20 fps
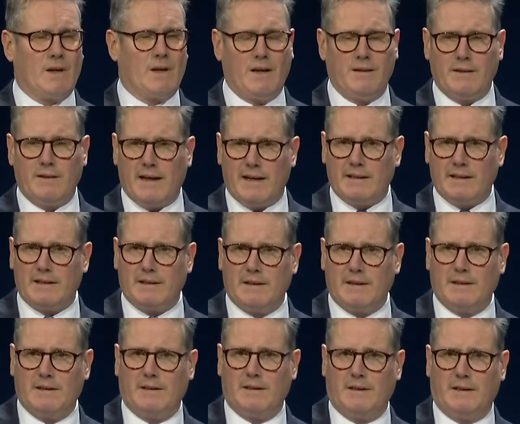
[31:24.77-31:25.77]
And that,
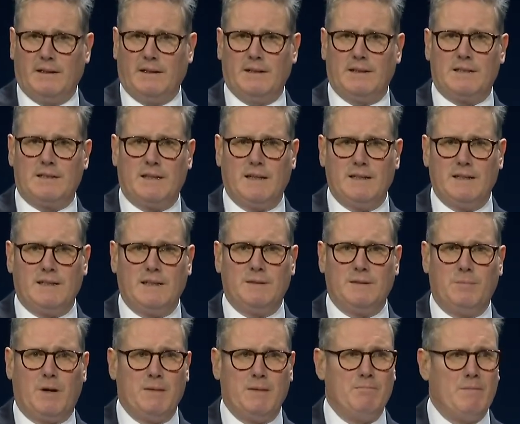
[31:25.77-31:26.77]
in a sense,
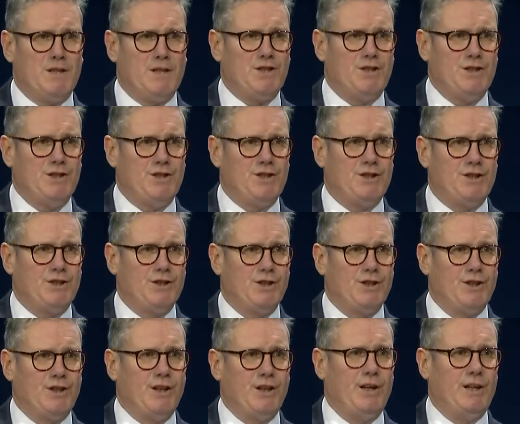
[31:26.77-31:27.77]
is my message
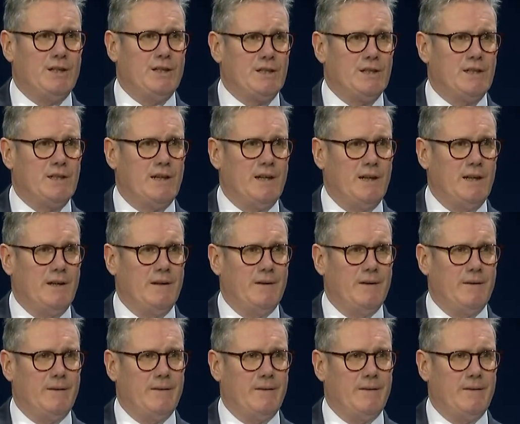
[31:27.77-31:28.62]
here today.